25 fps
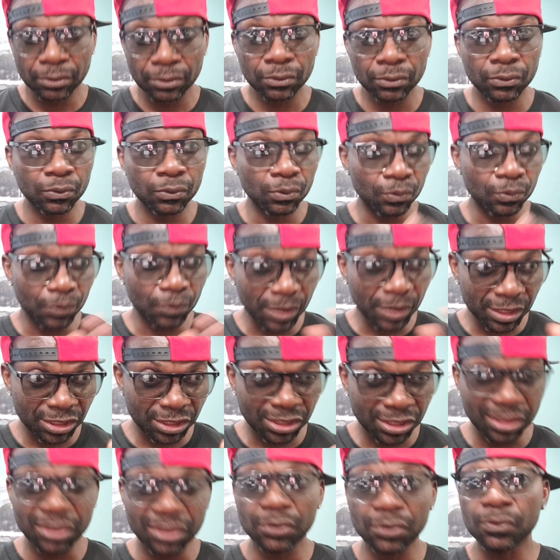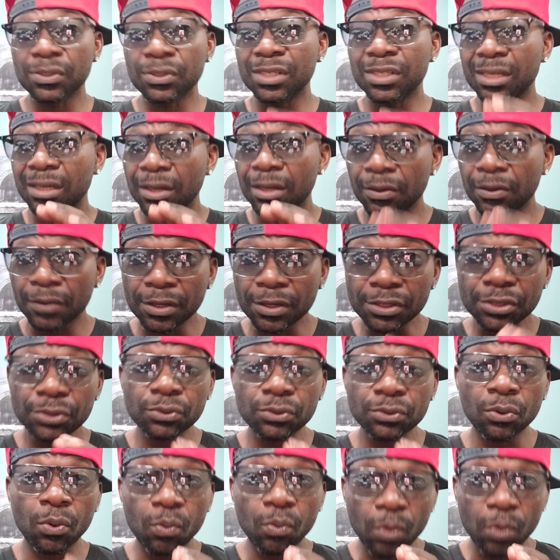to riches, to
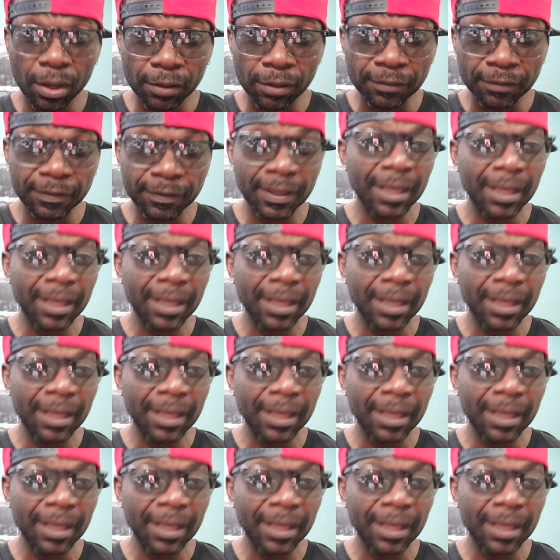generational wealth,